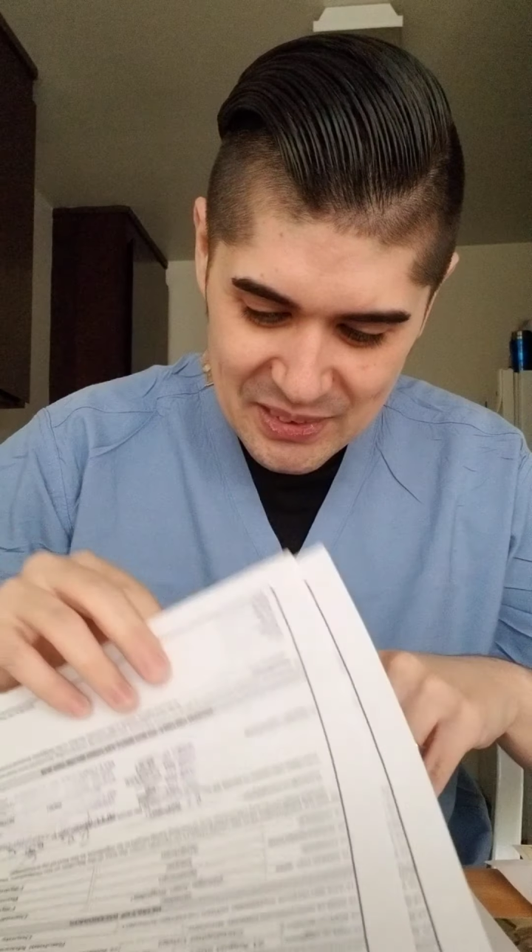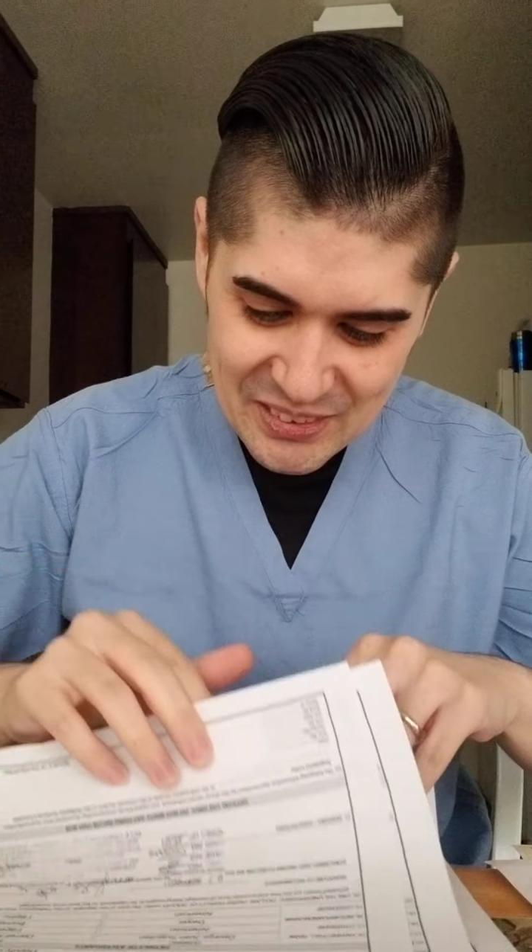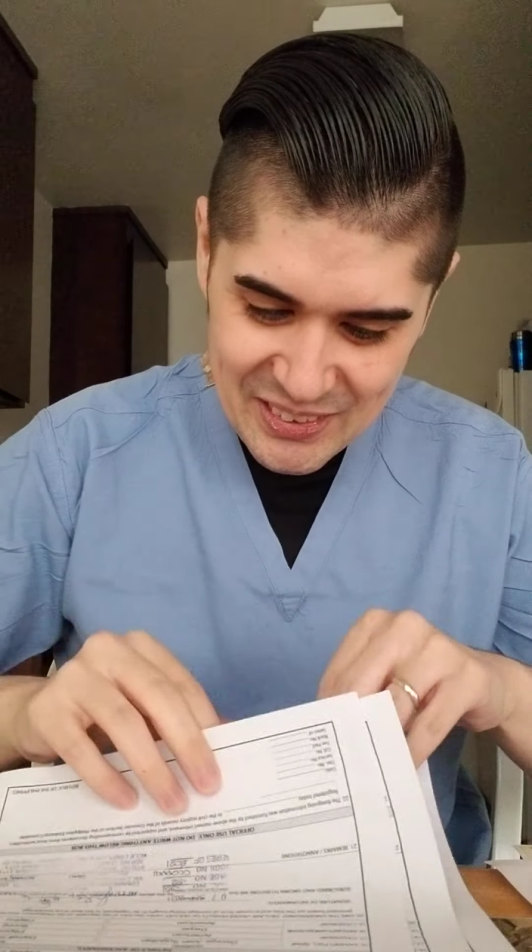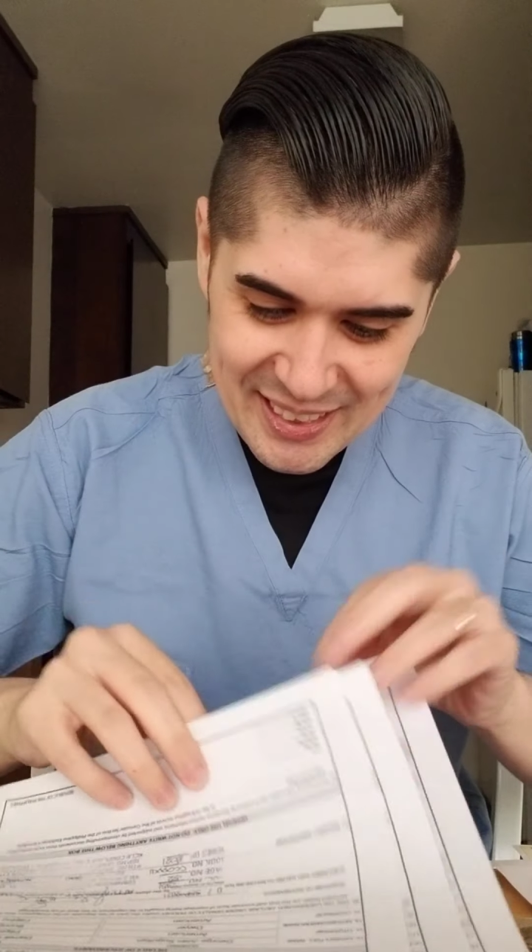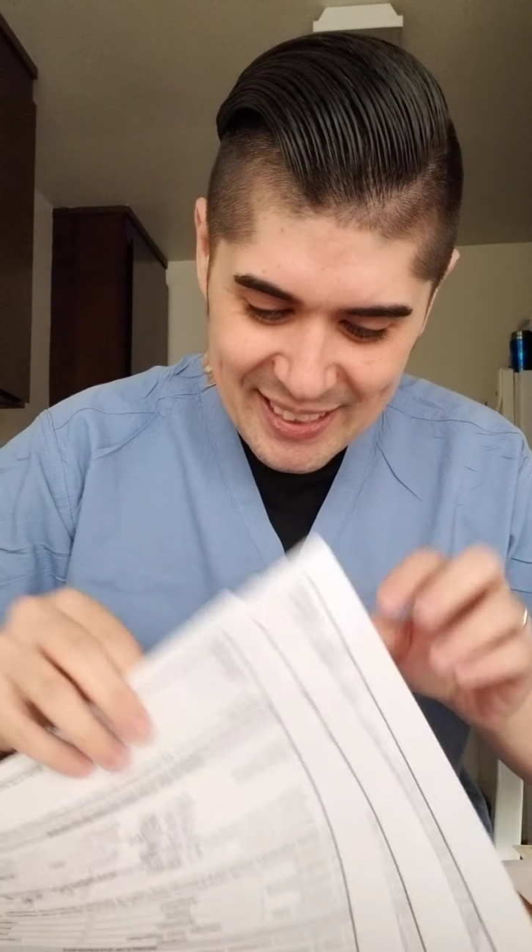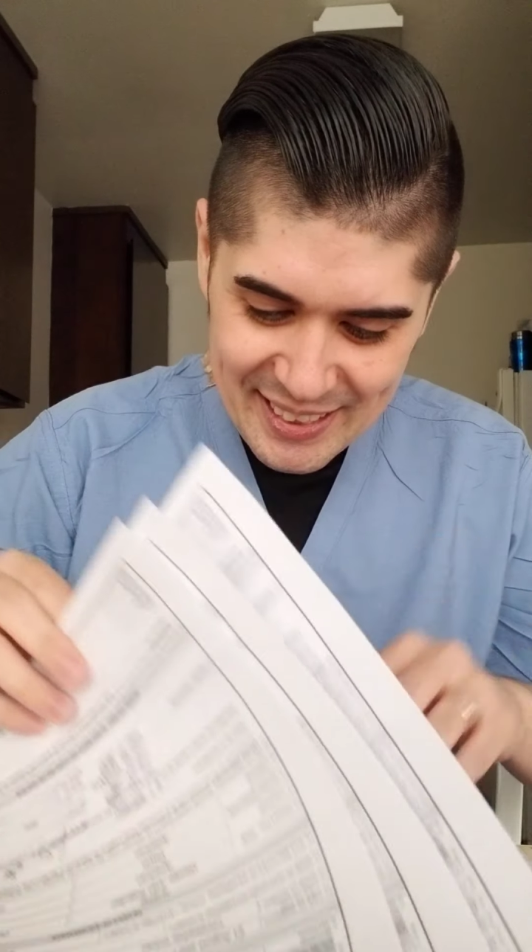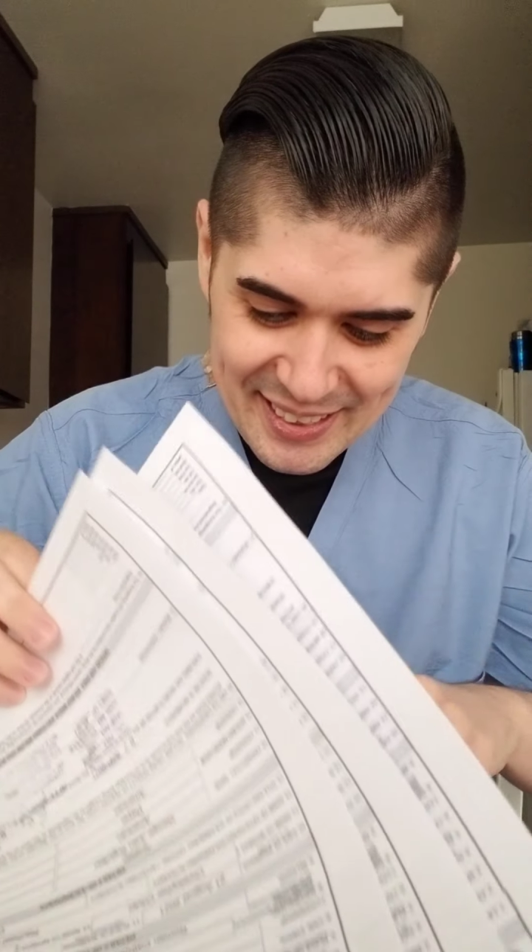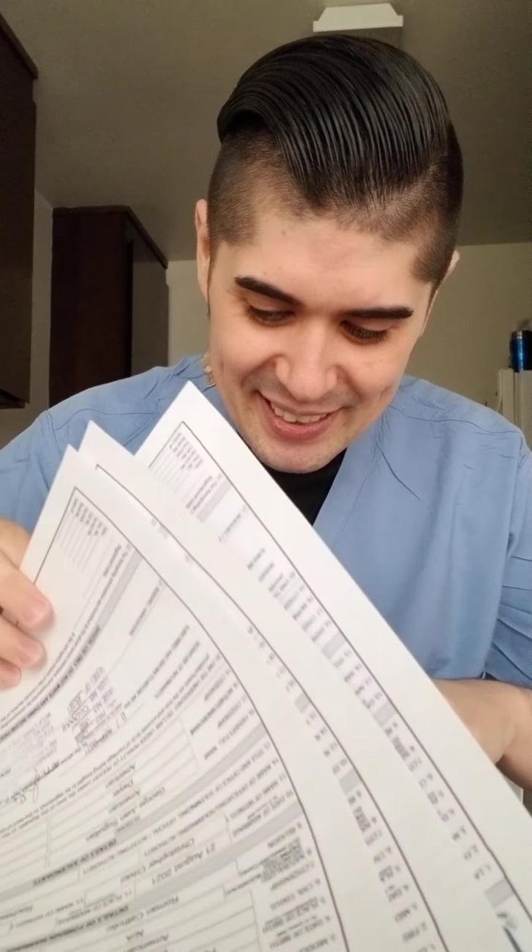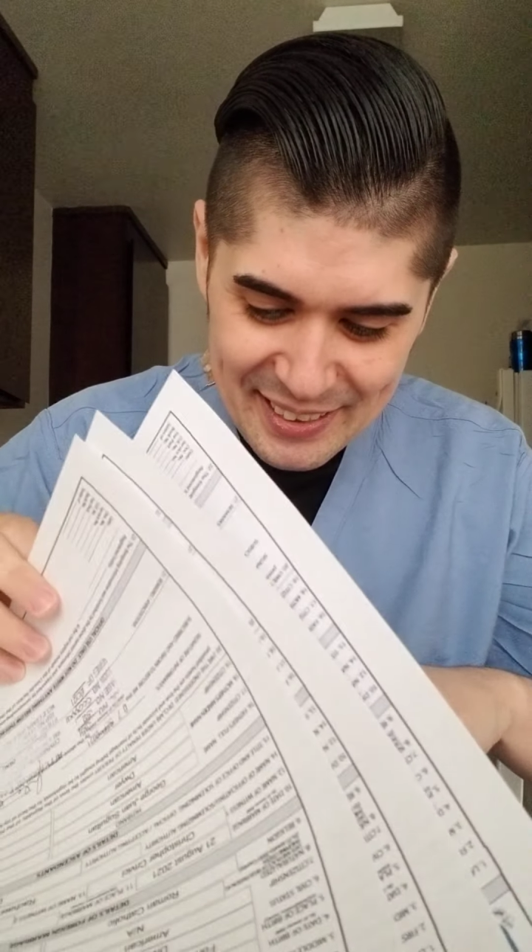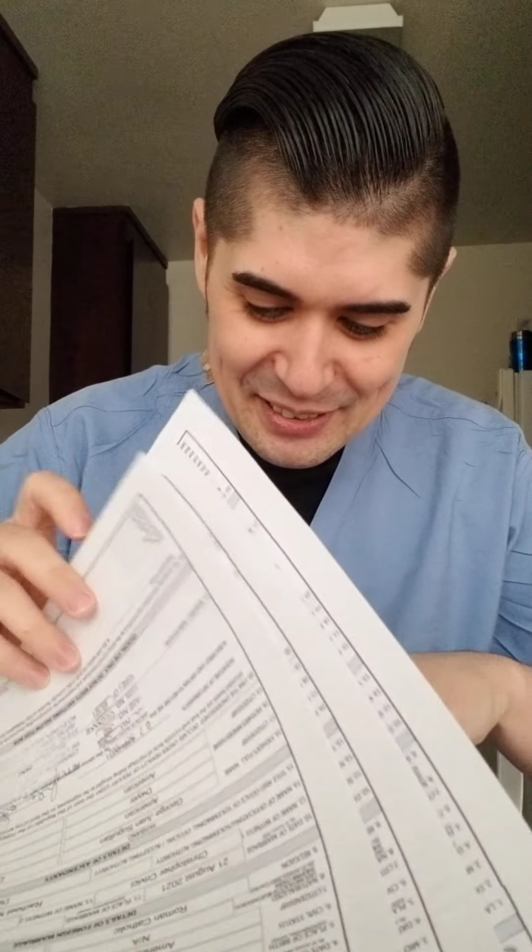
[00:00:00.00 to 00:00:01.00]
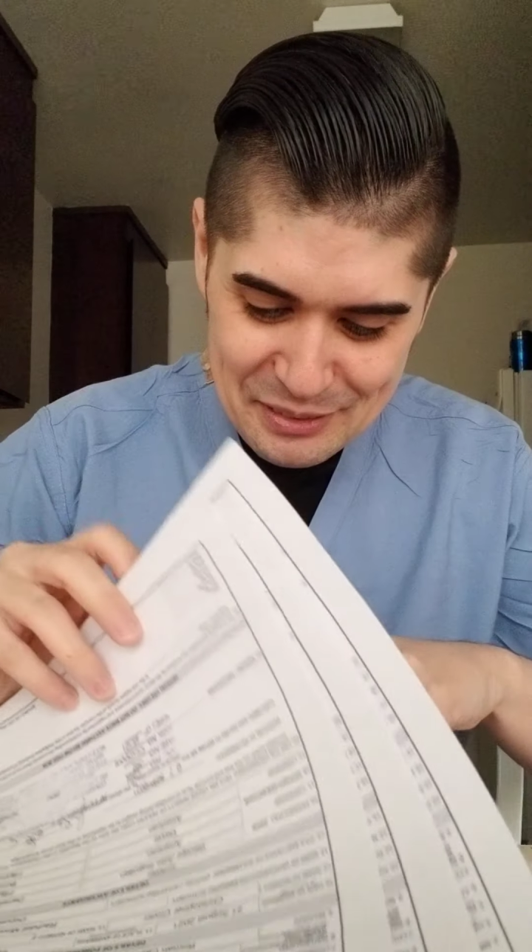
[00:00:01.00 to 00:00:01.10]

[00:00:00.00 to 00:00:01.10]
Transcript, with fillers: three,